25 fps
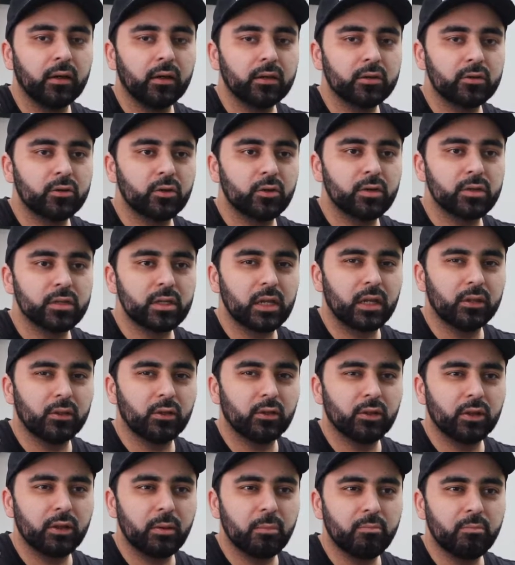So it's like,
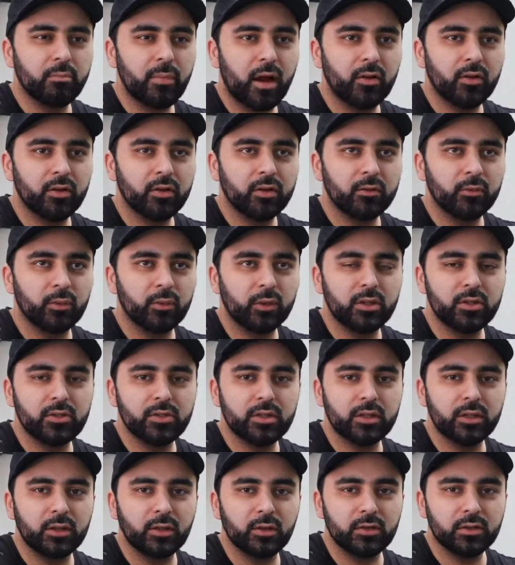the marathon, when you
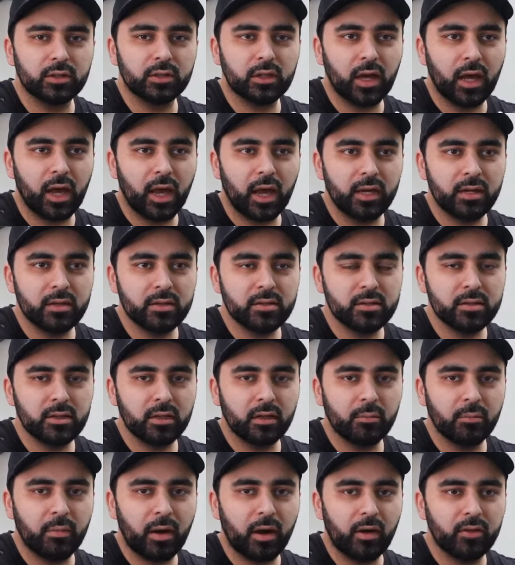see those like ends to the
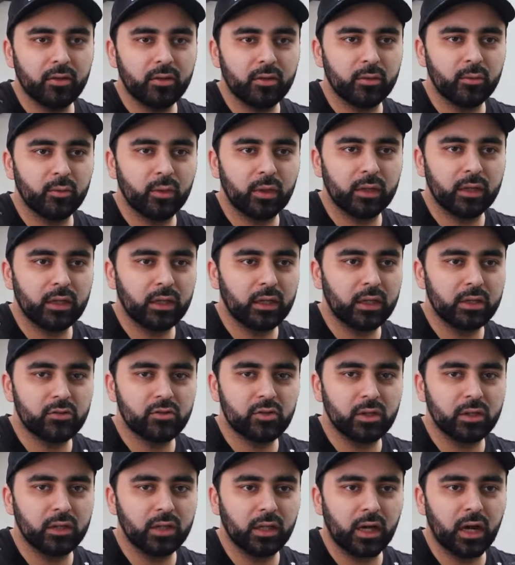marathon where
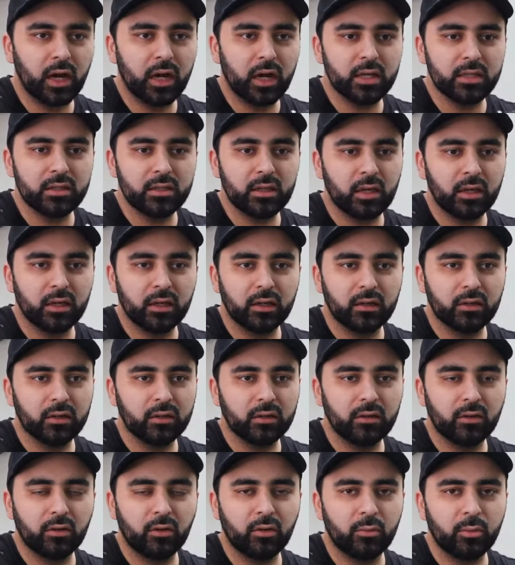literally the guy's like
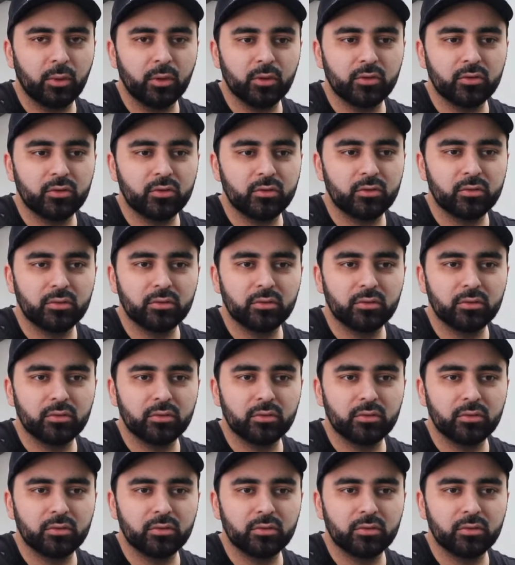almost